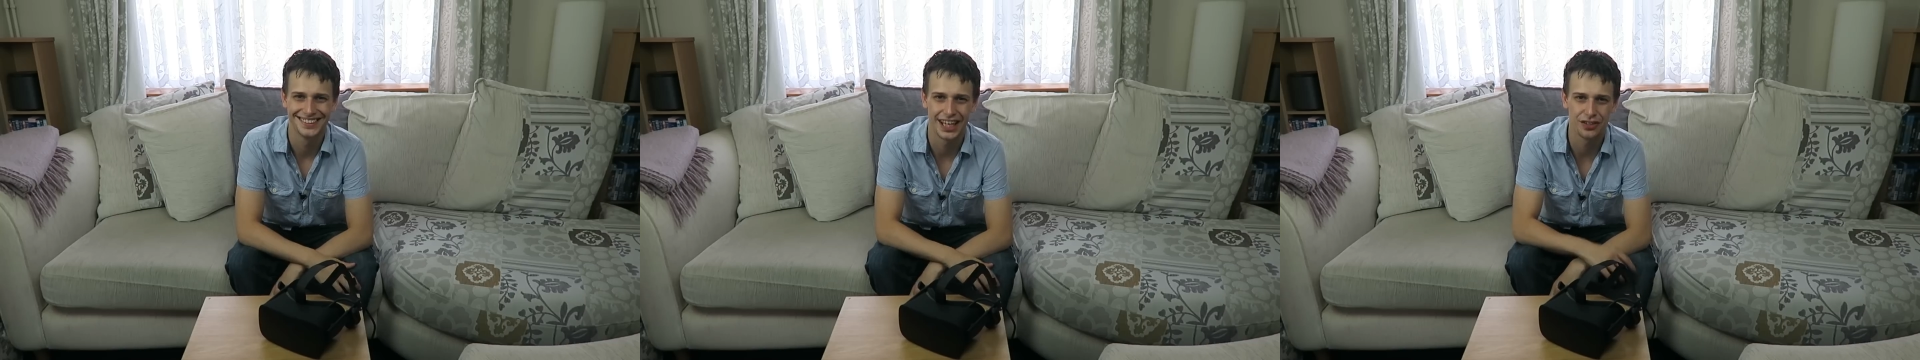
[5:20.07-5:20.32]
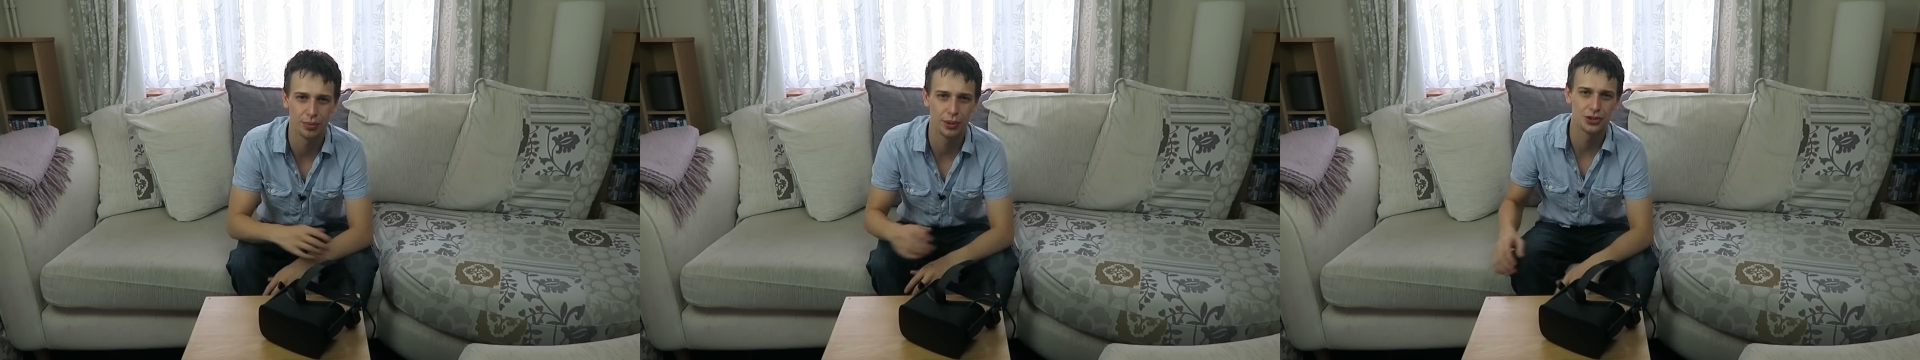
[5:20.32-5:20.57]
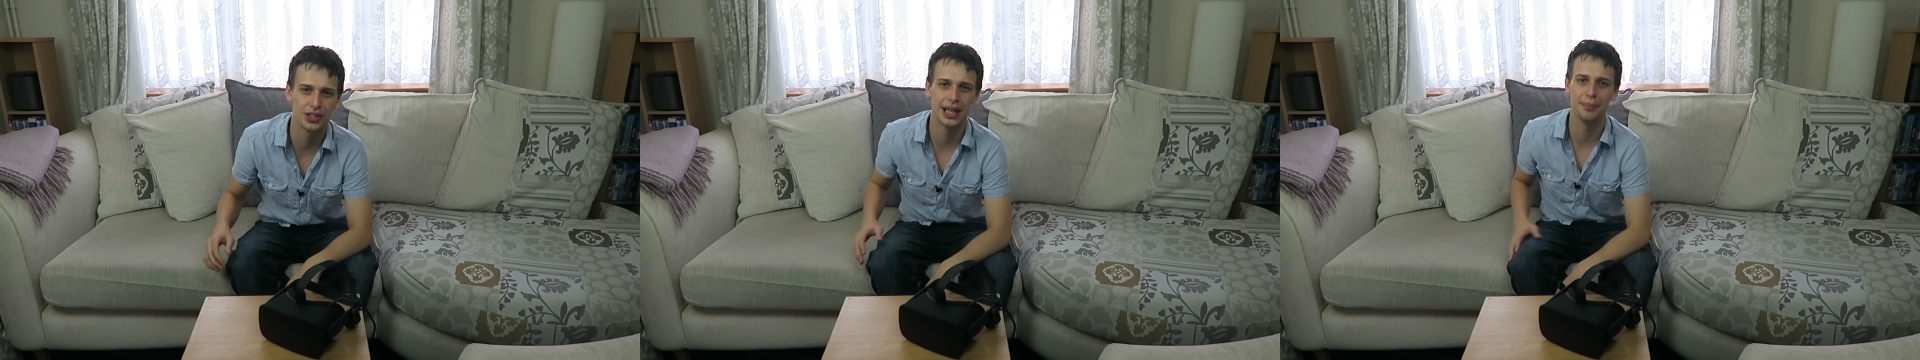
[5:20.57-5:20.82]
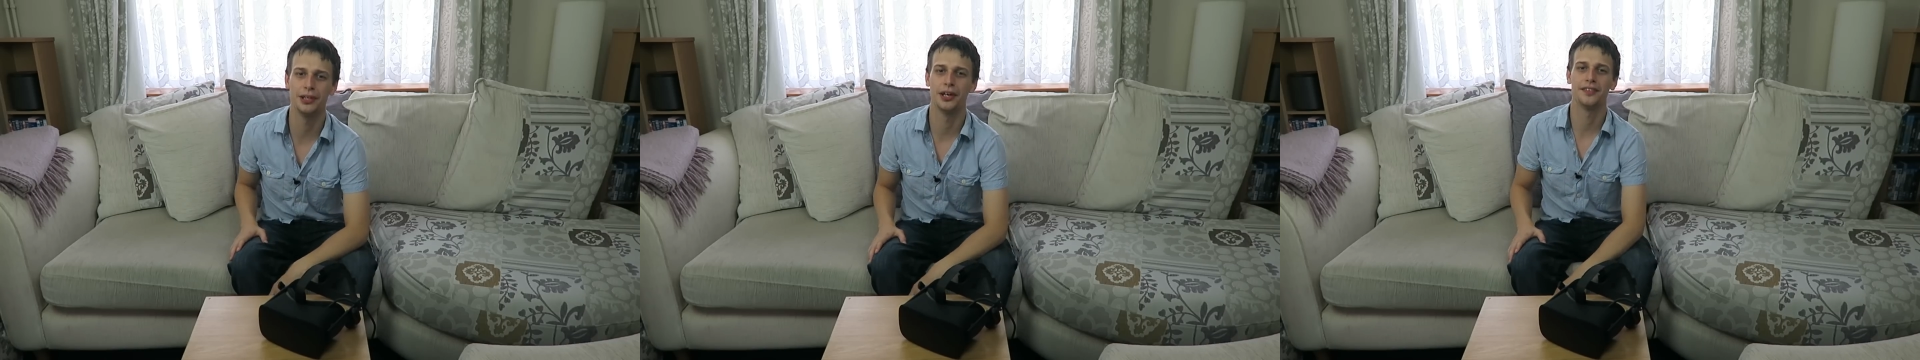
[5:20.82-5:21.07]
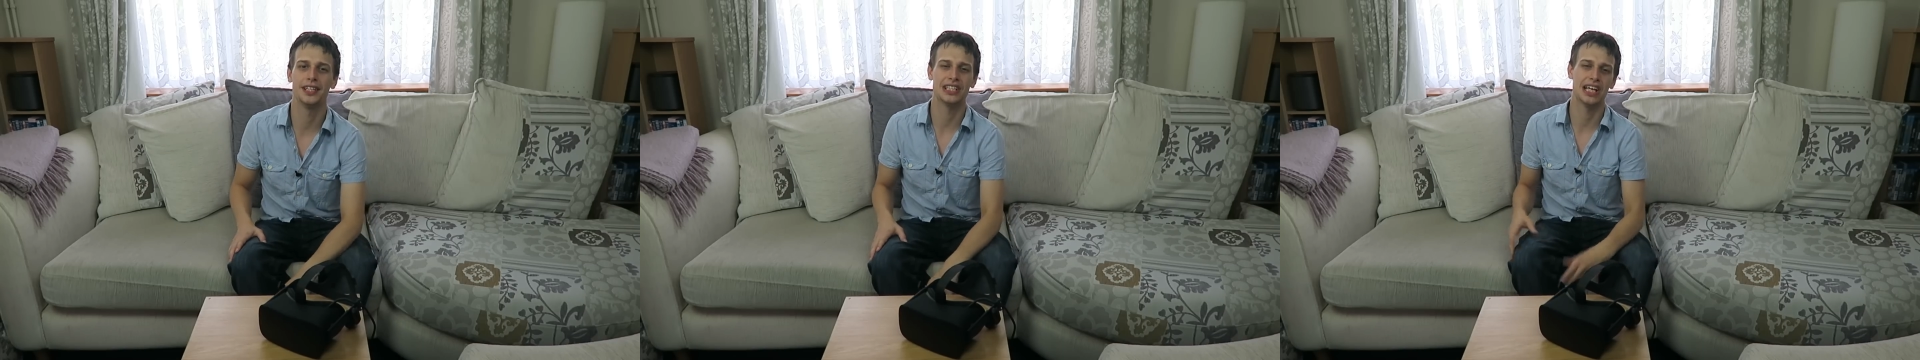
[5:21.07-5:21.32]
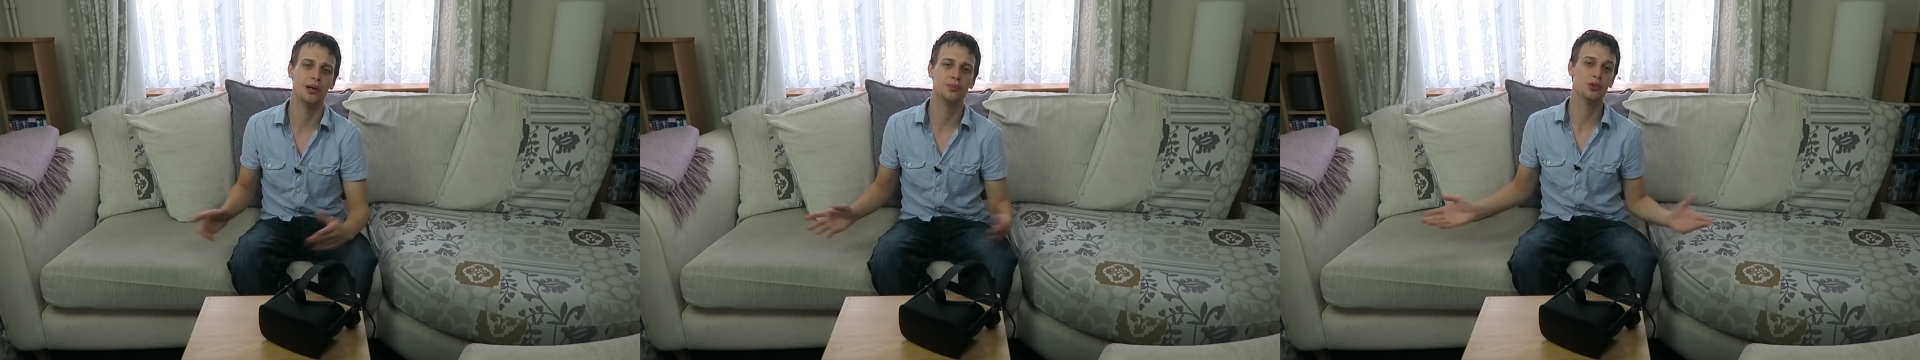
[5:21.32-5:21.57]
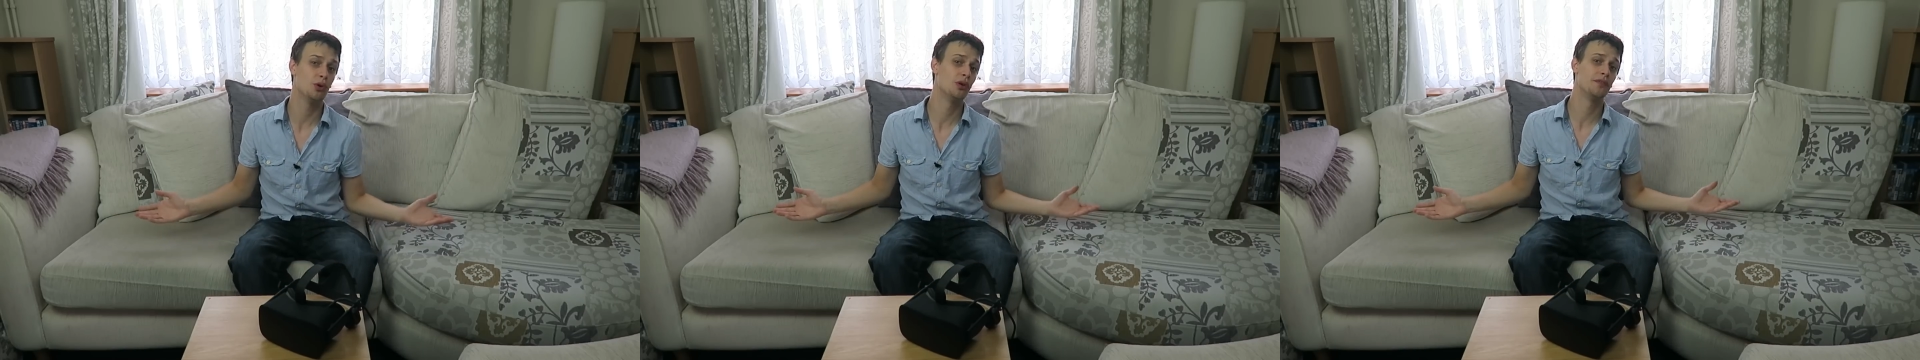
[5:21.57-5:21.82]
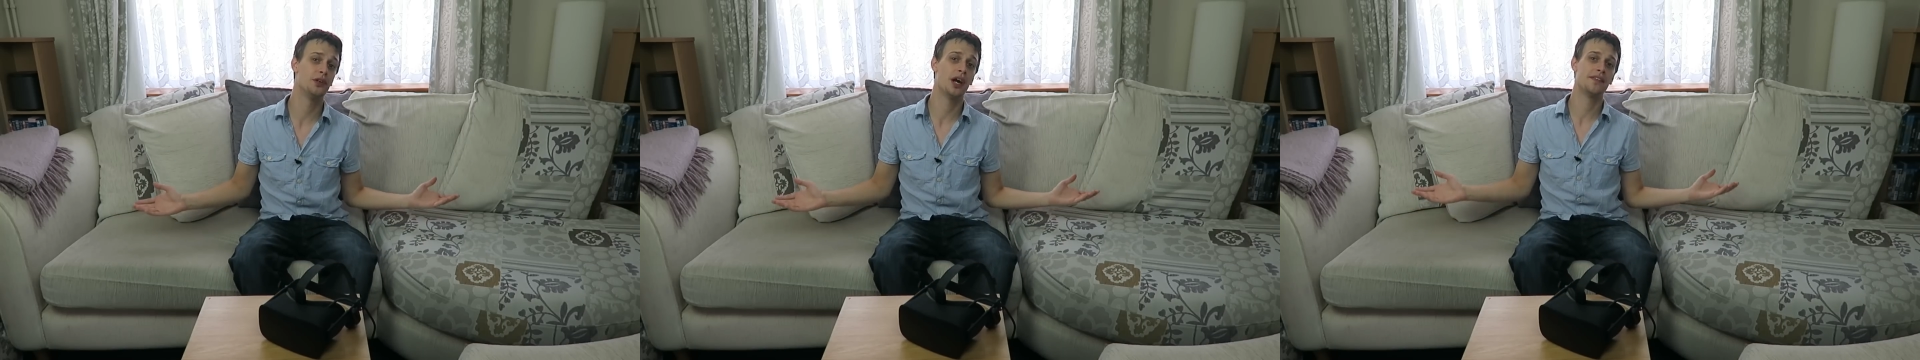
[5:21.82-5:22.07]
Thanks for watching, let me know if this helped
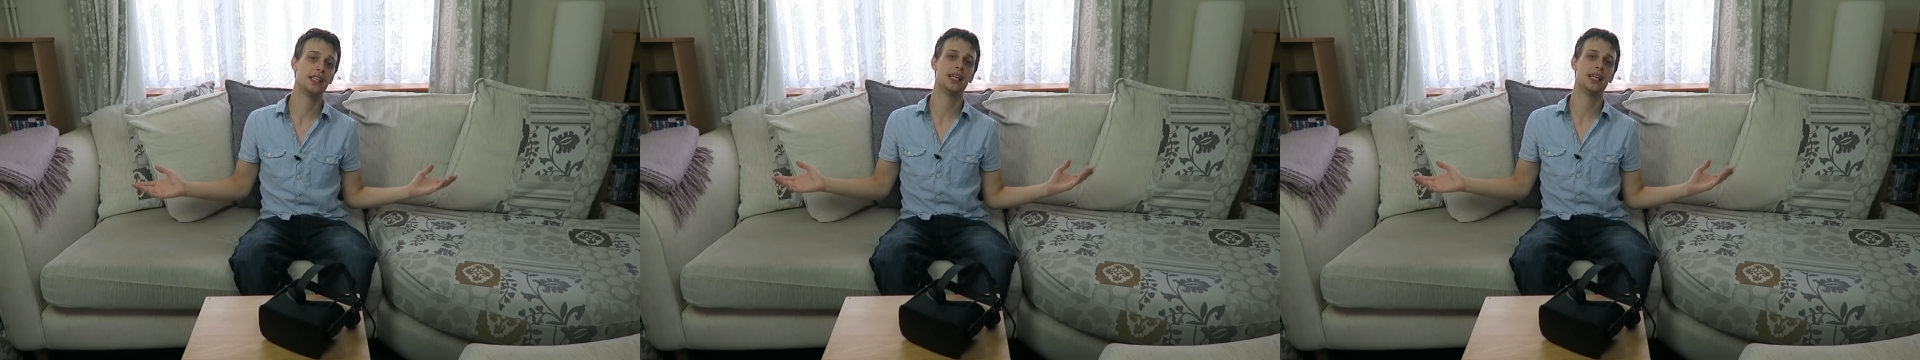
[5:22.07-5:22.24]
or if you have